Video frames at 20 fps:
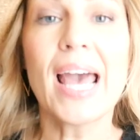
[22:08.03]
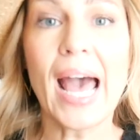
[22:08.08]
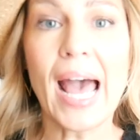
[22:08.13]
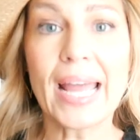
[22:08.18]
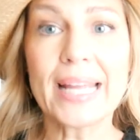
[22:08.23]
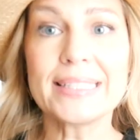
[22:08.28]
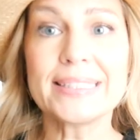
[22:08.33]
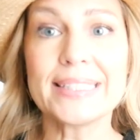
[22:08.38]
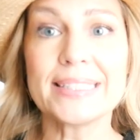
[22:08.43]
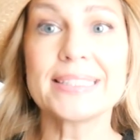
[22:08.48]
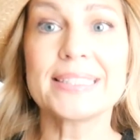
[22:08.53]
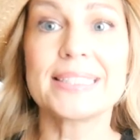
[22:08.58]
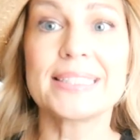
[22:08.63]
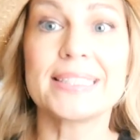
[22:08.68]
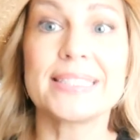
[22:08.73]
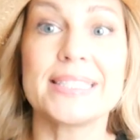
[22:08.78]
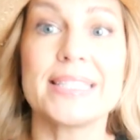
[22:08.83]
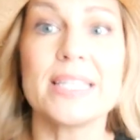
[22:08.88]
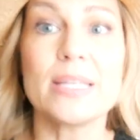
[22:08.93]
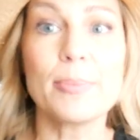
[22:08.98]
I did
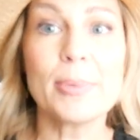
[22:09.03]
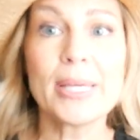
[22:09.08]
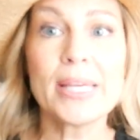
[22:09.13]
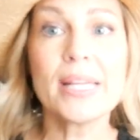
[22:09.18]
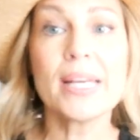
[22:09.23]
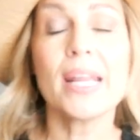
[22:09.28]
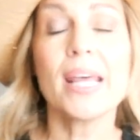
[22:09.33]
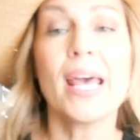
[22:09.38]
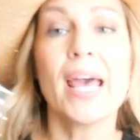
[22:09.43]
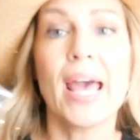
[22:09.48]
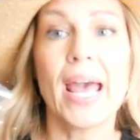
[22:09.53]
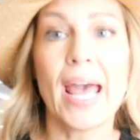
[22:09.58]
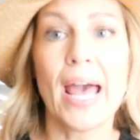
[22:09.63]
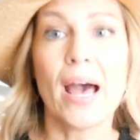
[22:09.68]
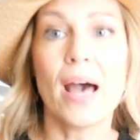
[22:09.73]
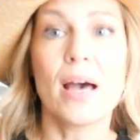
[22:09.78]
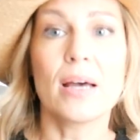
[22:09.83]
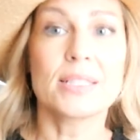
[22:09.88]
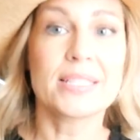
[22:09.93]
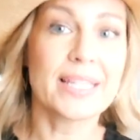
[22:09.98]
steam it
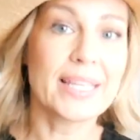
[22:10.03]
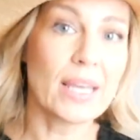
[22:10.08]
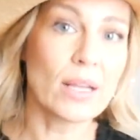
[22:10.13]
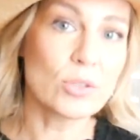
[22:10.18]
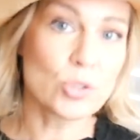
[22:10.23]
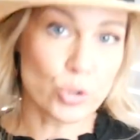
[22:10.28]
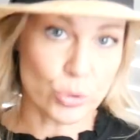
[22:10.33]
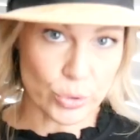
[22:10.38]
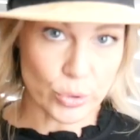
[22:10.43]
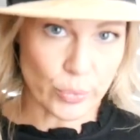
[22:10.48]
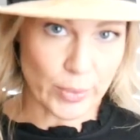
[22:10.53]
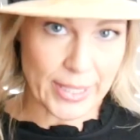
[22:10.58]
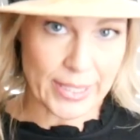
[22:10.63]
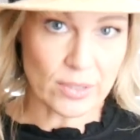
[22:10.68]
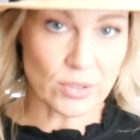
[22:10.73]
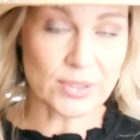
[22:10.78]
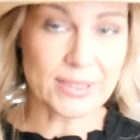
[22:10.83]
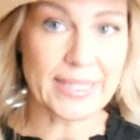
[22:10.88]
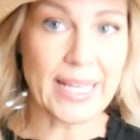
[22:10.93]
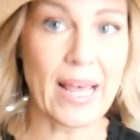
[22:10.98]
uh, to get true
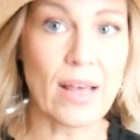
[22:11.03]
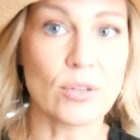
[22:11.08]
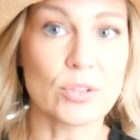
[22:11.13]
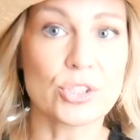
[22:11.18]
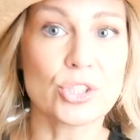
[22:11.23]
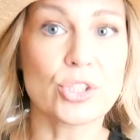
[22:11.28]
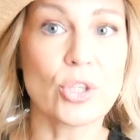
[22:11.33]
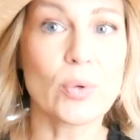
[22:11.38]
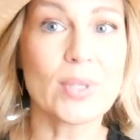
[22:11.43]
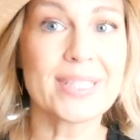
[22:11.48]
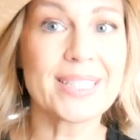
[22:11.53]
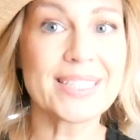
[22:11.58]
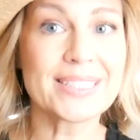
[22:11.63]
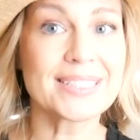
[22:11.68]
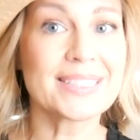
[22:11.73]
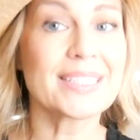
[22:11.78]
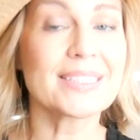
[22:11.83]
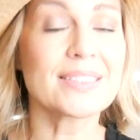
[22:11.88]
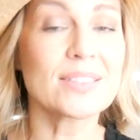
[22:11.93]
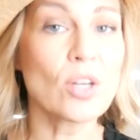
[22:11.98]
wrinkles out. So it, this
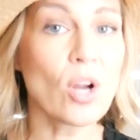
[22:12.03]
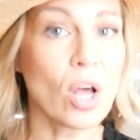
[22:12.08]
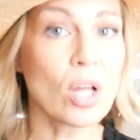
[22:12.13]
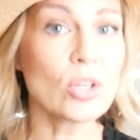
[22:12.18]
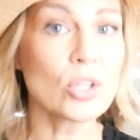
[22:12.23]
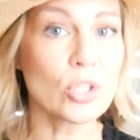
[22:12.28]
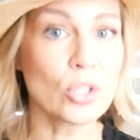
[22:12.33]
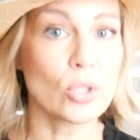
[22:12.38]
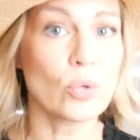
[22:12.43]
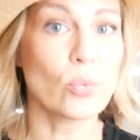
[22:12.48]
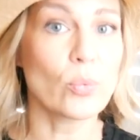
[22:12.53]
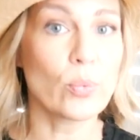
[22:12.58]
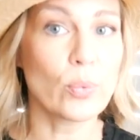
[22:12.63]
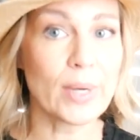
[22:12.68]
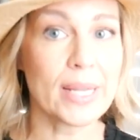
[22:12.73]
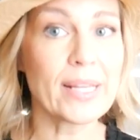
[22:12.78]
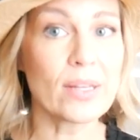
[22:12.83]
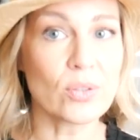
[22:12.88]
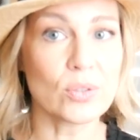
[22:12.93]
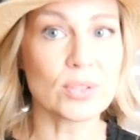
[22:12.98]
does not look
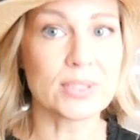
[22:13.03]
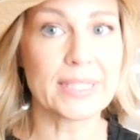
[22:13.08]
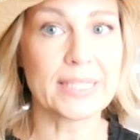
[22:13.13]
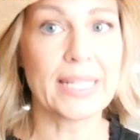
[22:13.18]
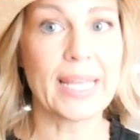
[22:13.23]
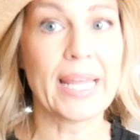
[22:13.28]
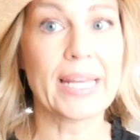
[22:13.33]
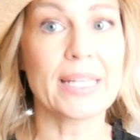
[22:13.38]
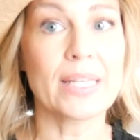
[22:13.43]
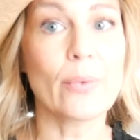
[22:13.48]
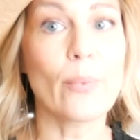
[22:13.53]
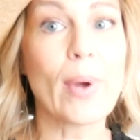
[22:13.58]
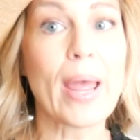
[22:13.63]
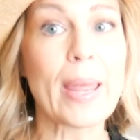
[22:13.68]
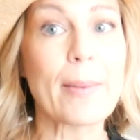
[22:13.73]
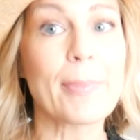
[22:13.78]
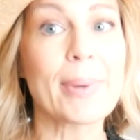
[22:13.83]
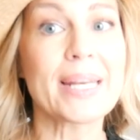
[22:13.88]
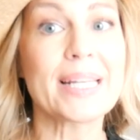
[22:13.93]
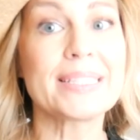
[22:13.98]
wrinkled in any way,
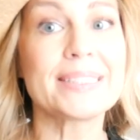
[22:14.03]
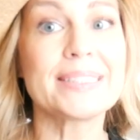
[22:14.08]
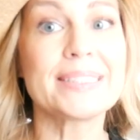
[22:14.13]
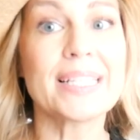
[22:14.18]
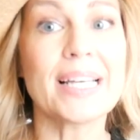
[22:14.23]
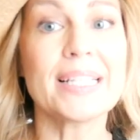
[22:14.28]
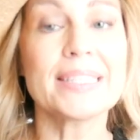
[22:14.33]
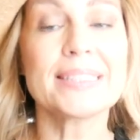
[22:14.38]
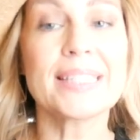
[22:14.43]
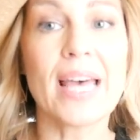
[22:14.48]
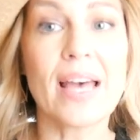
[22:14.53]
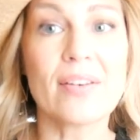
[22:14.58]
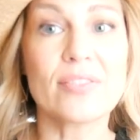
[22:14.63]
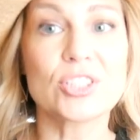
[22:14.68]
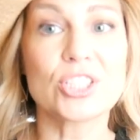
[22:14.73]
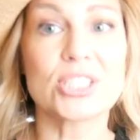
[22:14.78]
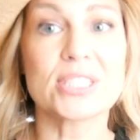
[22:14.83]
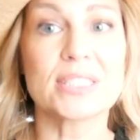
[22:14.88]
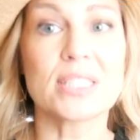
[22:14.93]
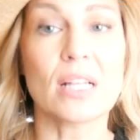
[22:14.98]
but it does have
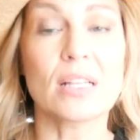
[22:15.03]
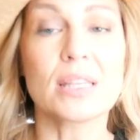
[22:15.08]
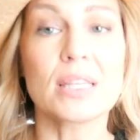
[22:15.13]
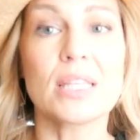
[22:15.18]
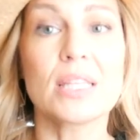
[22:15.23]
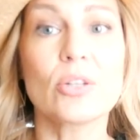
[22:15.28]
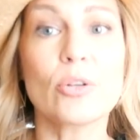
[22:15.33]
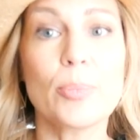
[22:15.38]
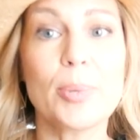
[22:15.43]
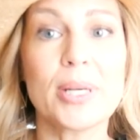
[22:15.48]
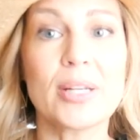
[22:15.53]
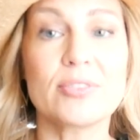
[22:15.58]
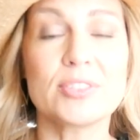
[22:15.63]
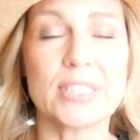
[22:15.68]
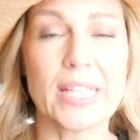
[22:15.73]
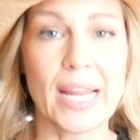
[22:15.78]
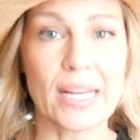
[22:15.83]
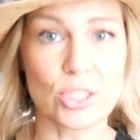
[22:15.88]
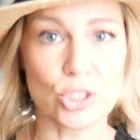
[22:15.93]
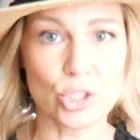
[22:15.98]
just a little bit of
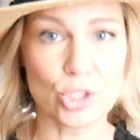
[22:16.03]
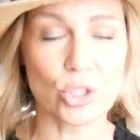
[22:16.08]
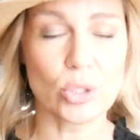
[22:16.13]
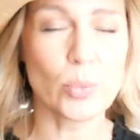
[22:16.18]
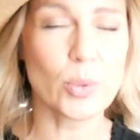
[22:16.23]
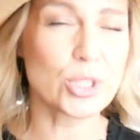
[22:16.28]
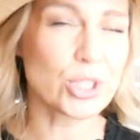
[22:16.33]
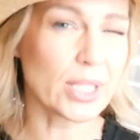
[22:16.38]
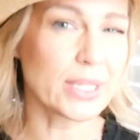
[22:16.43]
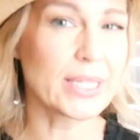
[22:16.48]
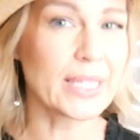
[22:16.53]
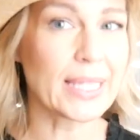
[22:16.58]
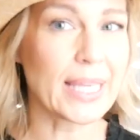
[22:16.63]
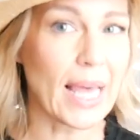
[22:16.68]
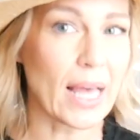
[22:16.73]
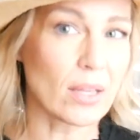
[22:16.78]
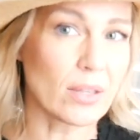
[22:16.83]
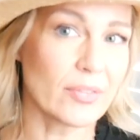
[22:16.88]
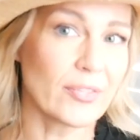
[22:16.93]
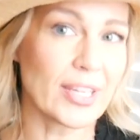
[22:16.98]
texture, which I think
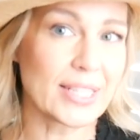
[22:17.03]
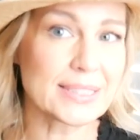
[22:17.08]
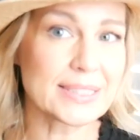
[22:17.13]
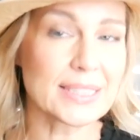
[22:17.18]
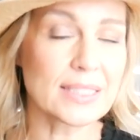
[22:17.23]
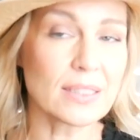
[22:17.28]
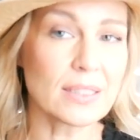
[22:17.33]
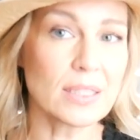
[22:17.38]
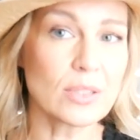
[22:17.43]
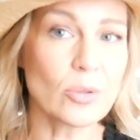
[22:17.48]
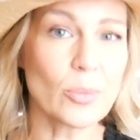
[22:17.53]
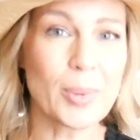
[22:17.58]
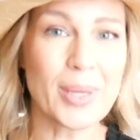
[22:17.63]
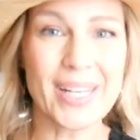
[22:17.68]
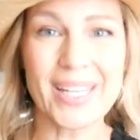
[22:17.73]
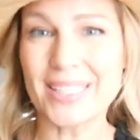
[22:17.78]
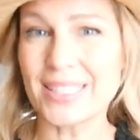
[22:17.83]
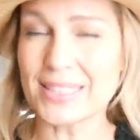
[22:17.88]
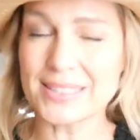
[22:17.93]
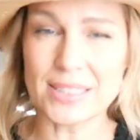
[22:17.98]
elevates it a little bit.
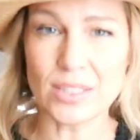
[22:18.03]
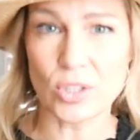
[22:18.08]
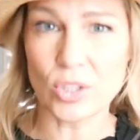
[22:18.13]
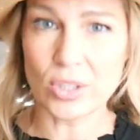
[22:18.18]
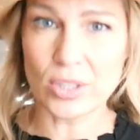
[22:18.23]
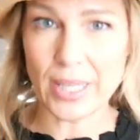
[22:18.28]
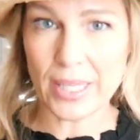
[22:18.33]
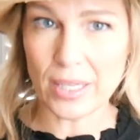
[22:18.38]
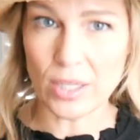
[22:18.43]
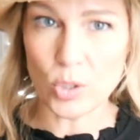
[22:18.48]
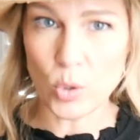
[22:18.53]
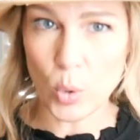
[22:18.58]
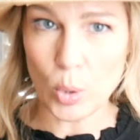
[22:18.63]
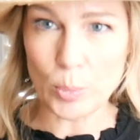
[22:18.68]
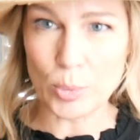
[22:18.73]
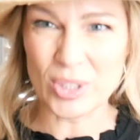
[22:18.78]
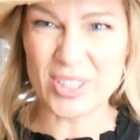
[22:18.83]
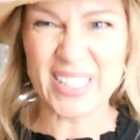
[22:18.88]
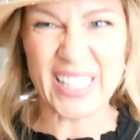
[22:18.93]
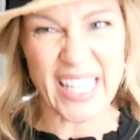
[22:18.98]
It doesn't look like a
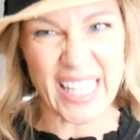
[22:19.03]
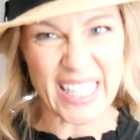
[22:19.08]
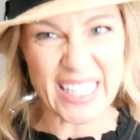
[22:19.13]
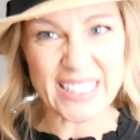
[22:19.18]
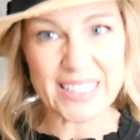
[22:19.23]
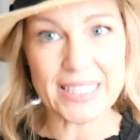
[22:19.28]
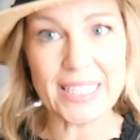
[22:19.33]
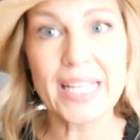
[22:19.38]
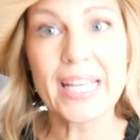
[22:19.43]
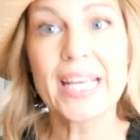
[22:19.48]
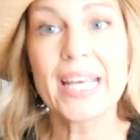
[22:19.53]
normal knit.